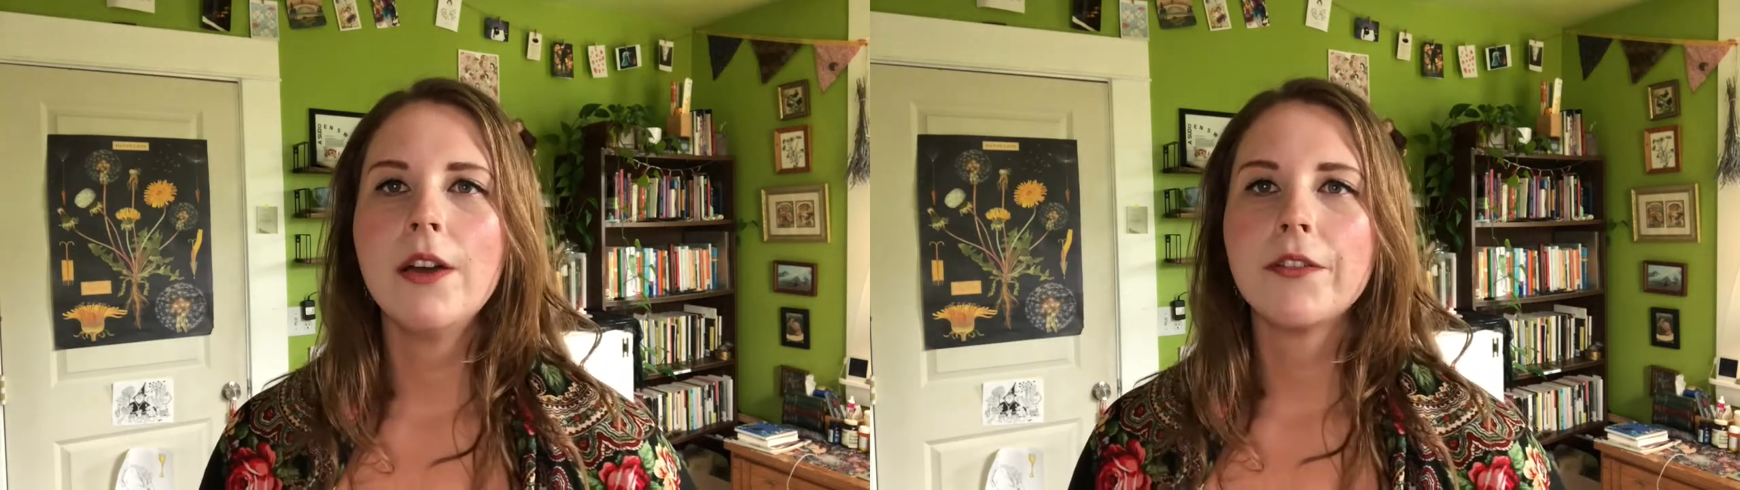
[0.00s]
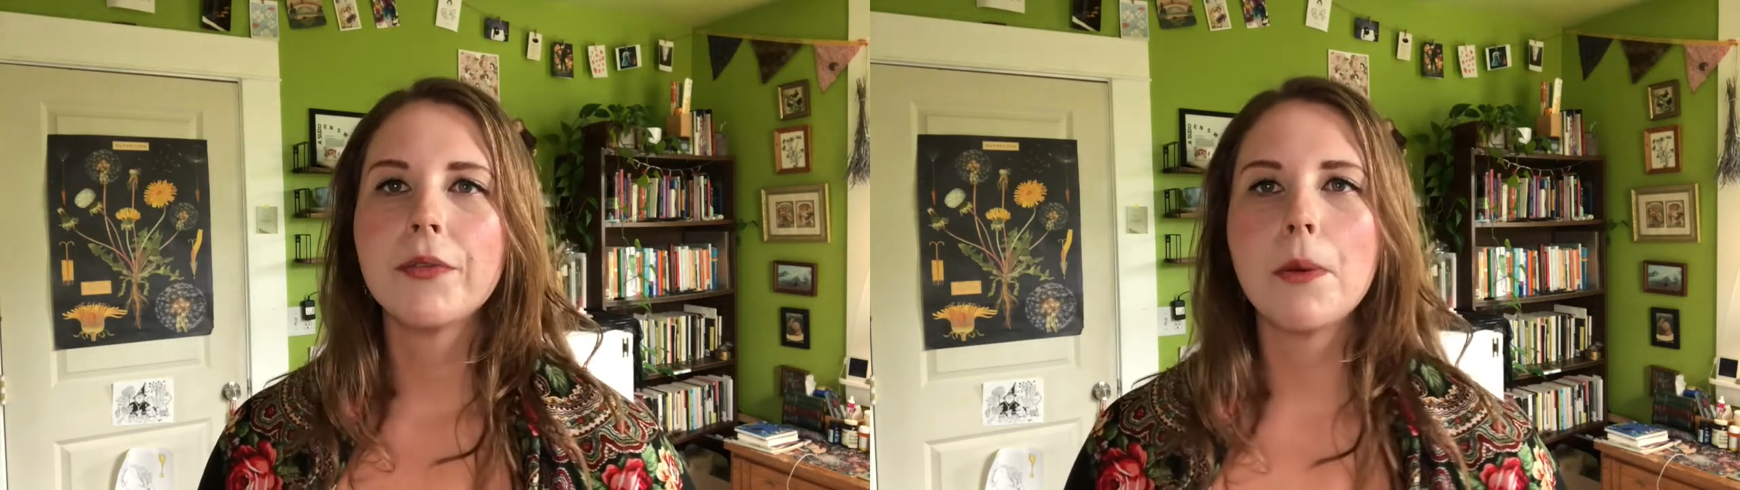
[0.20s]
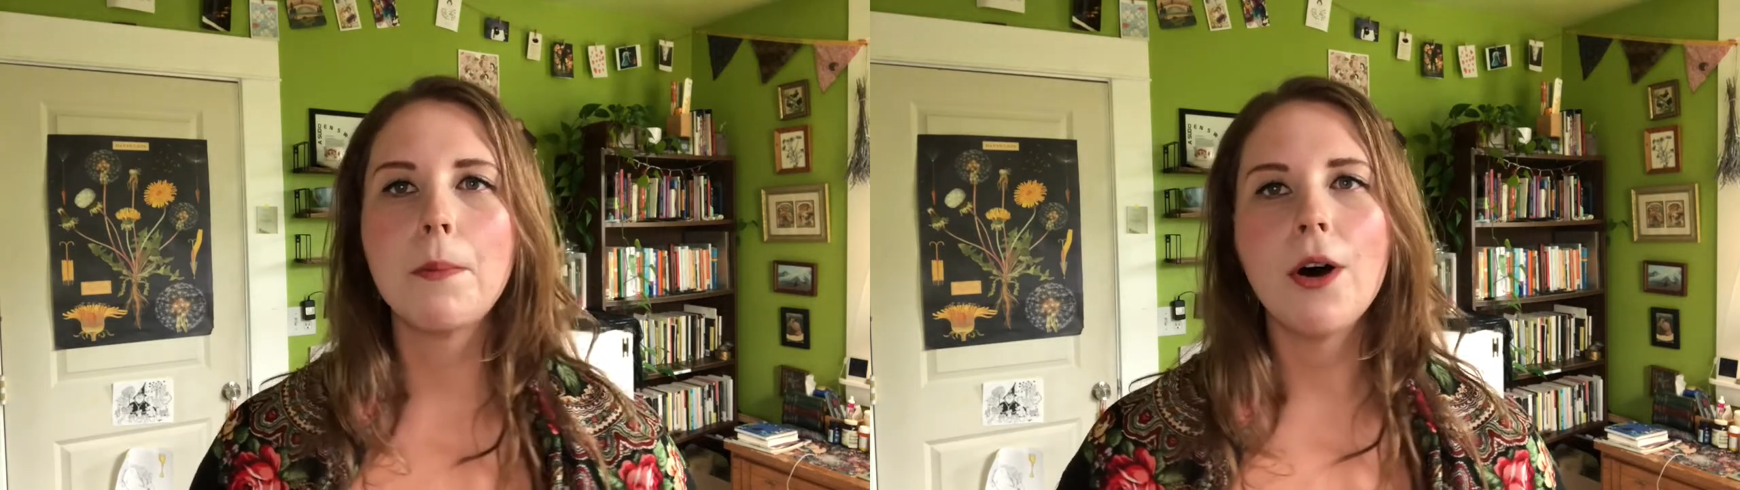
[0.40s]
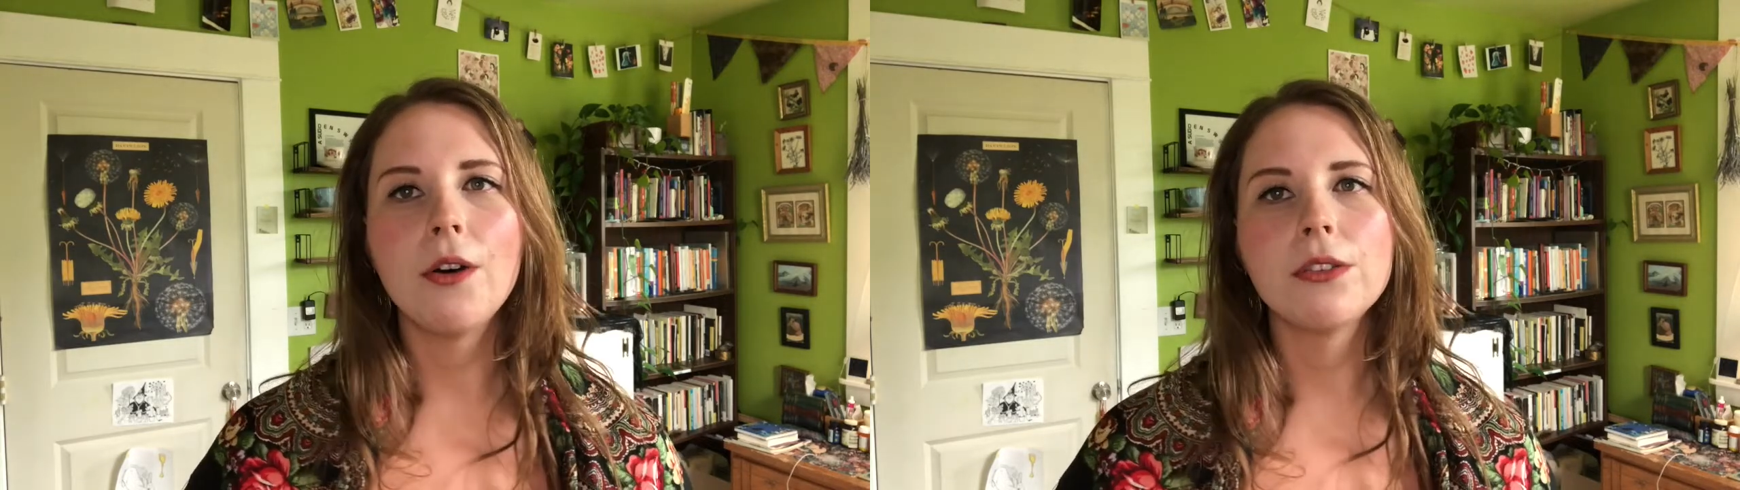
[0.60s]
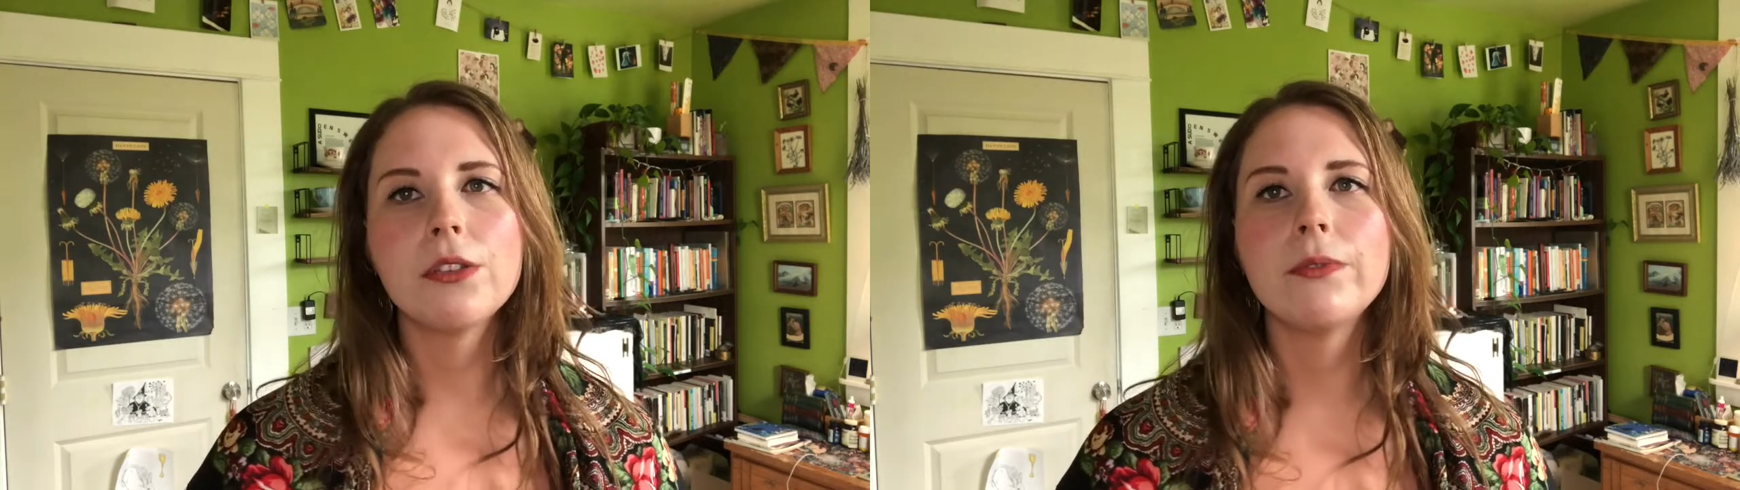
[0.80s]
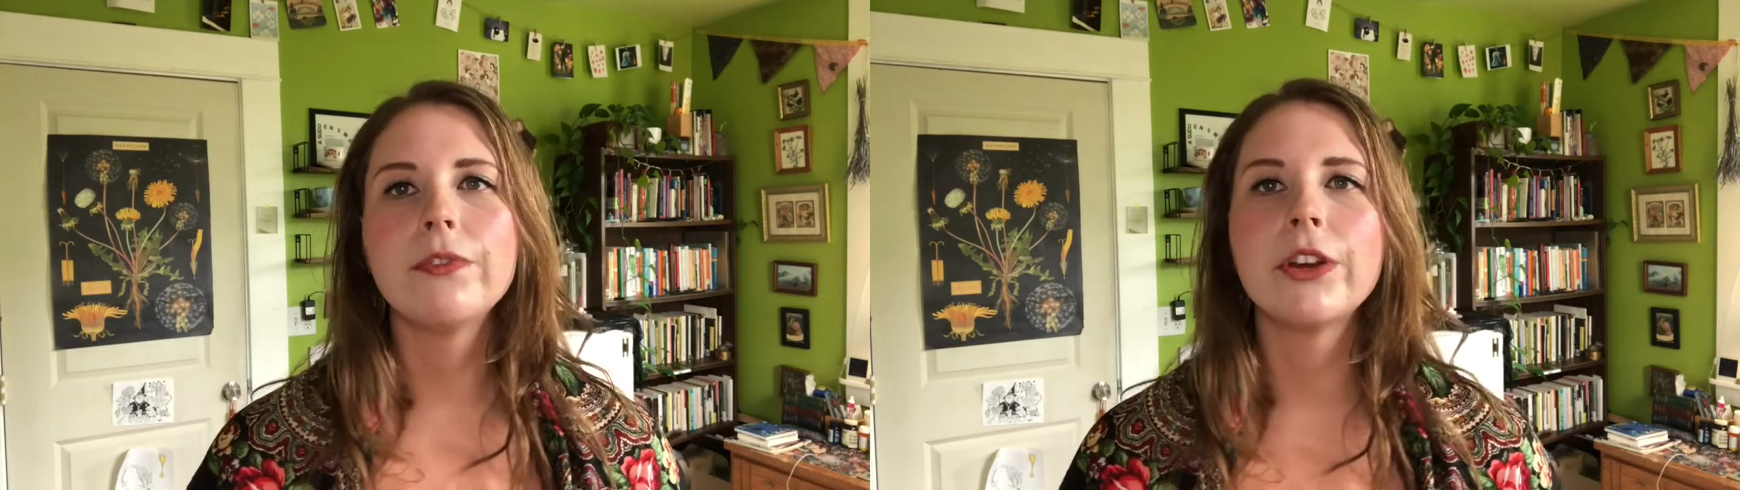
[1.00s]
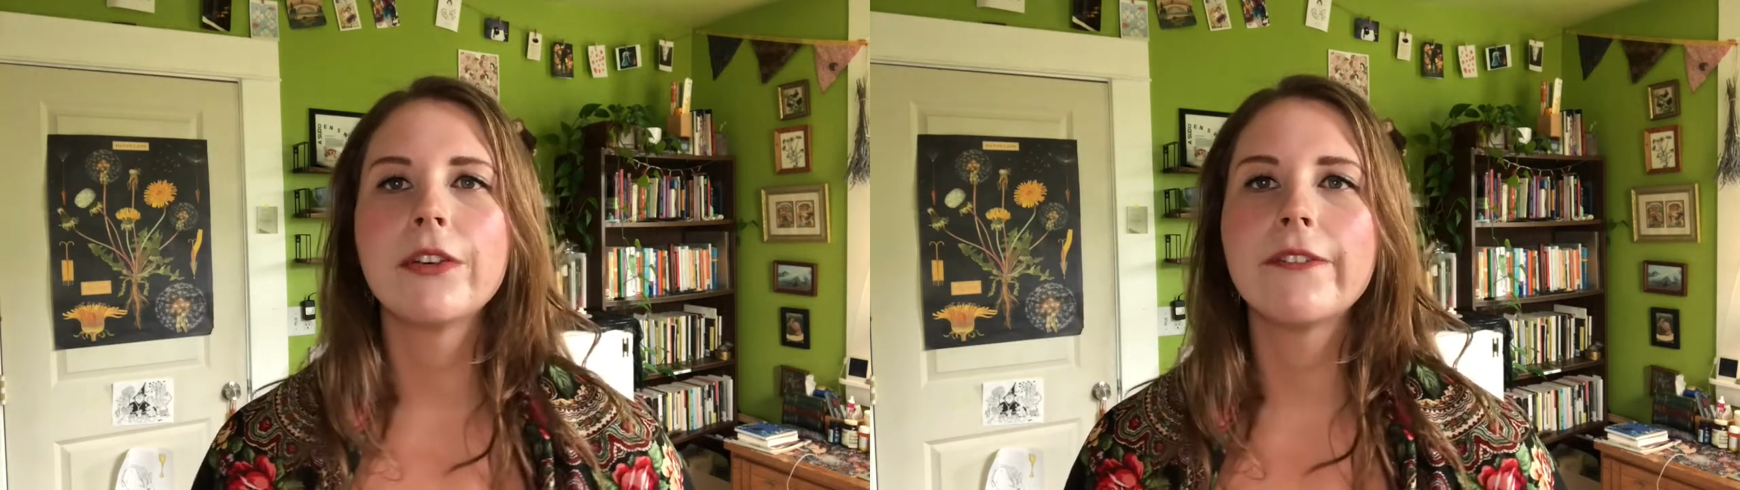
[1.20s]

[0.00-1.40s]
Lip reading: from the balls of your